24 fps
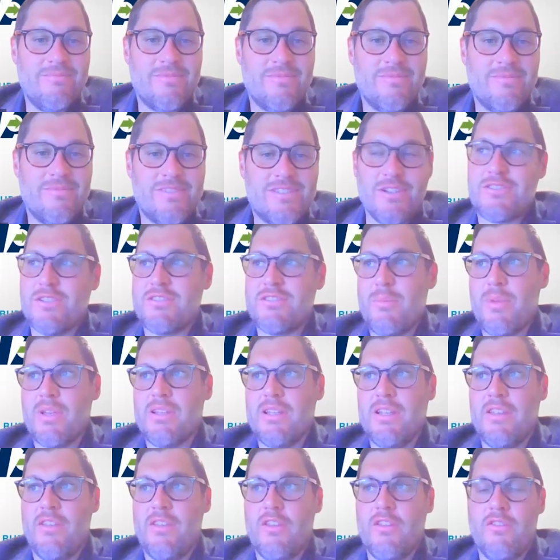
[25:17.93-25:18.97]
So
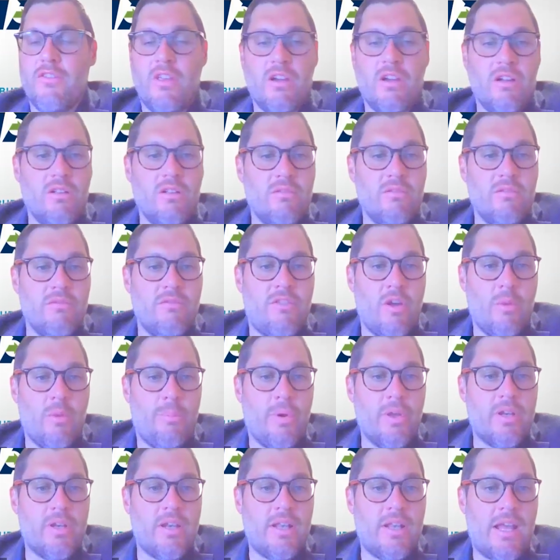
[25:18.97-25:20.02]
typically they'll
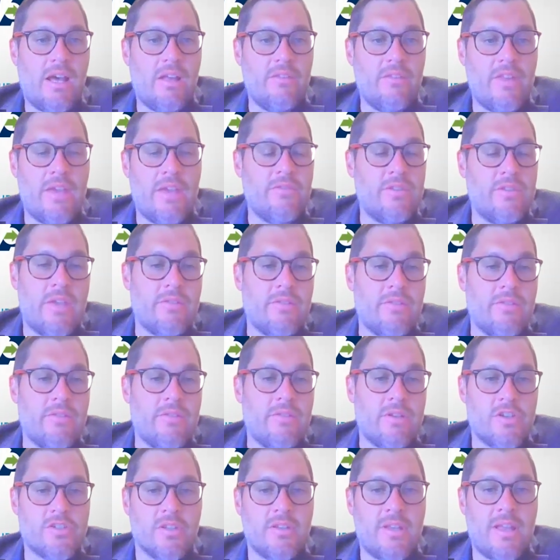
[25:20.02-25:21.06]
put it out. They haven't
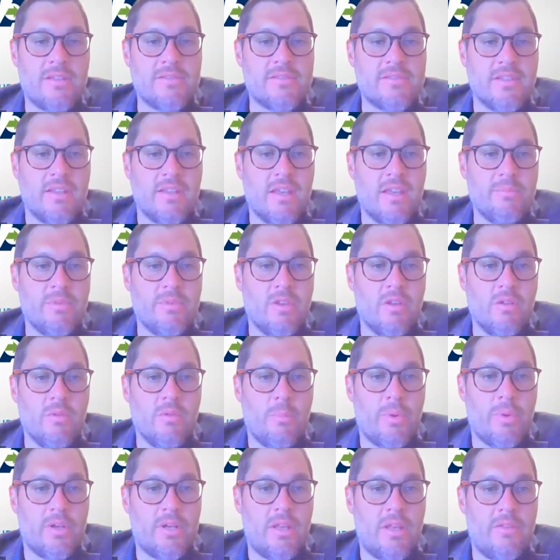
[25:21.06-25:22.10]
officially announced it yet, but they'll
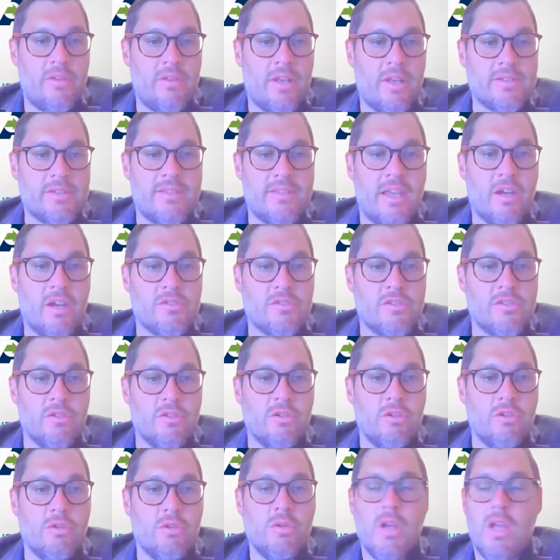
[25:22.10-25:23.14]
put it on the next day or
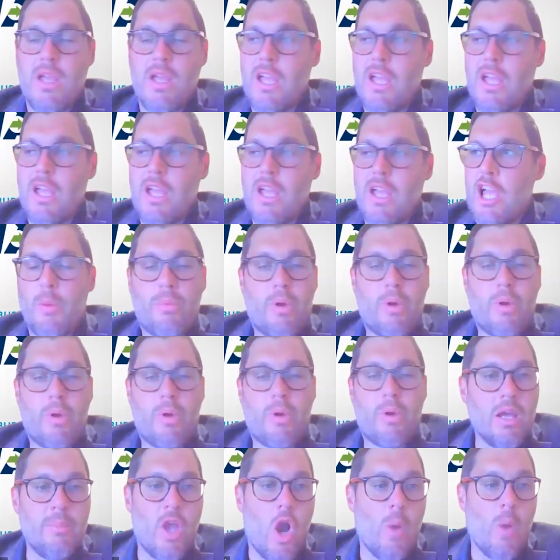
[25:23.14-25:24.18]
two.
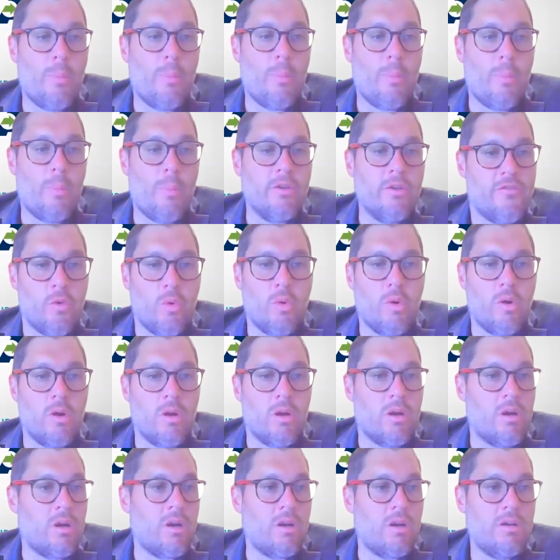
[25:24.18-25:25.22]
Probably be open
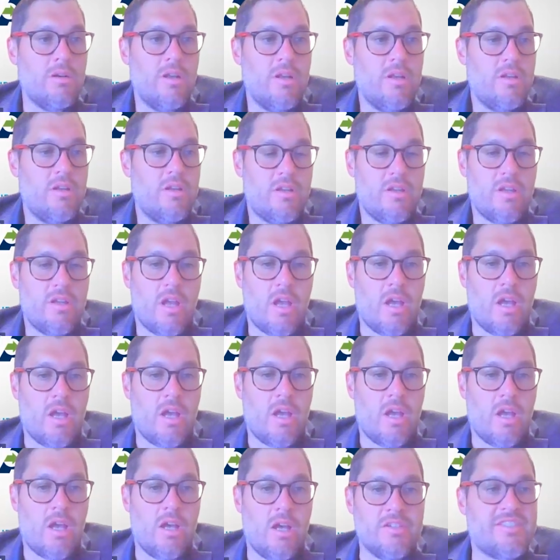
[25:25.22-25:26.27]
for
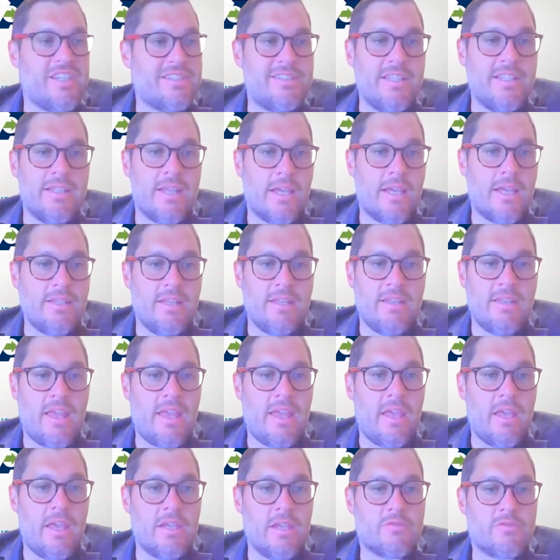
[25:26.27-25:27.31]
60, 90
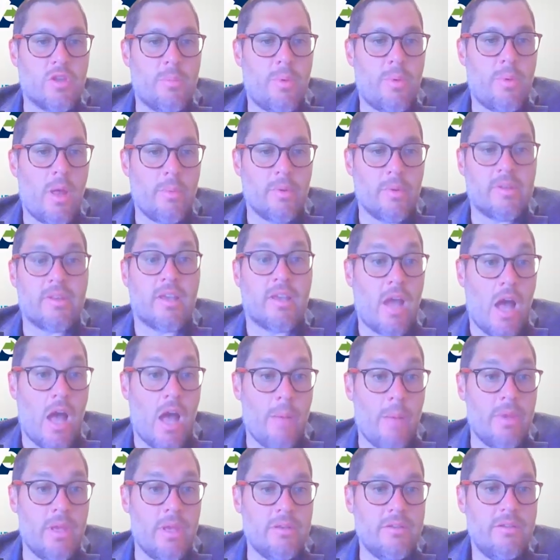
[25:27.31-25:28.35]
days for the public to
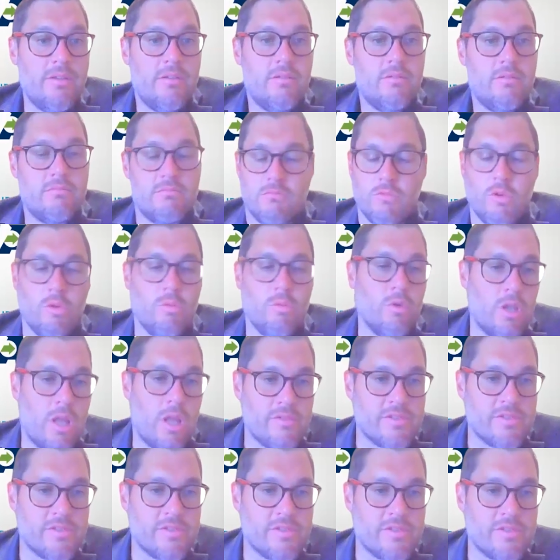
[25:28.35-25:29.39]
comment. We'll
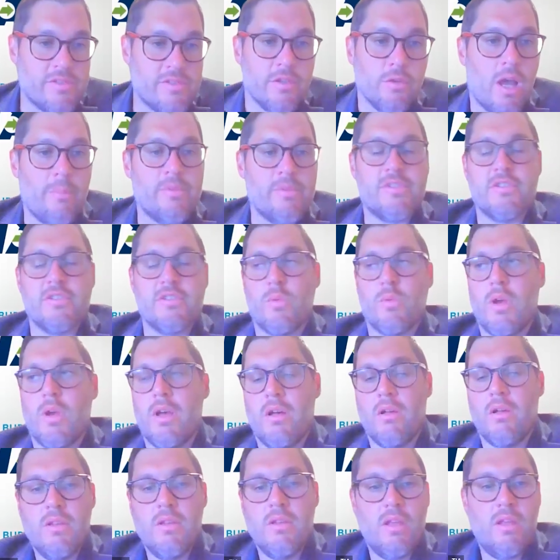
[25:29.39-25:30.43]
obviously do comments as
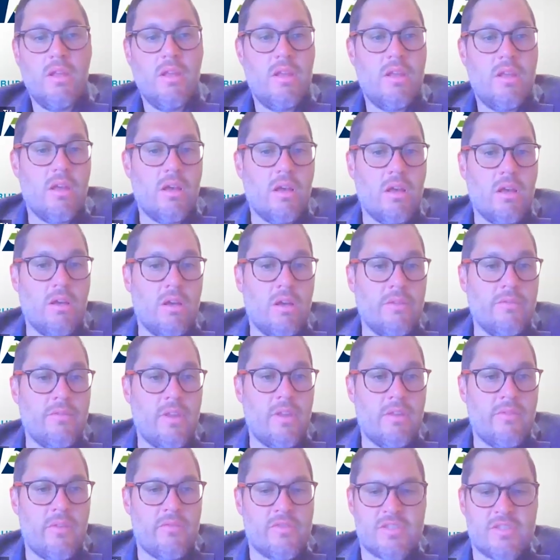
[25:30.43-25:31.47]
well.
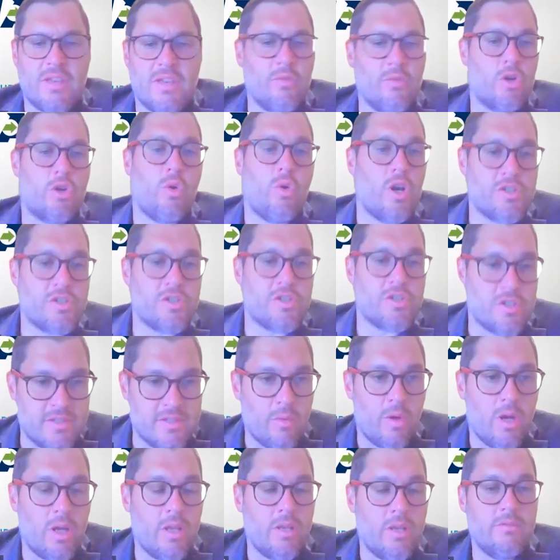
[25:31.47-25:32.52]
They have several
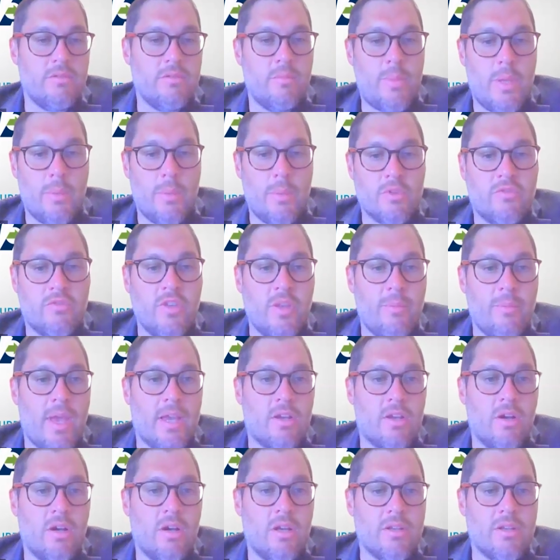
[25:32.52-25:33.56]
questions they want people's
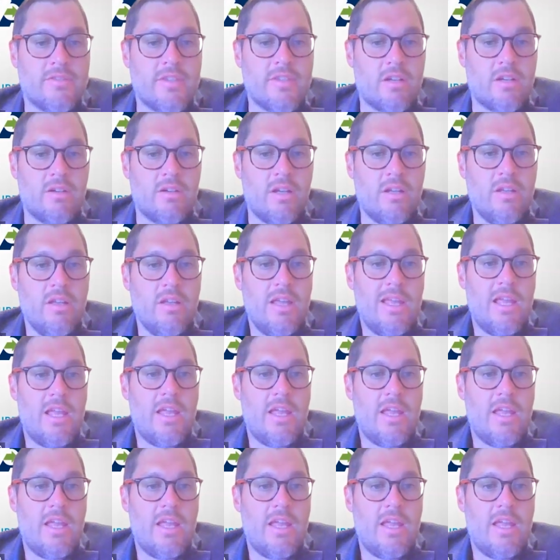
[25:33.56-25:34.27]
feedback on, et cetera.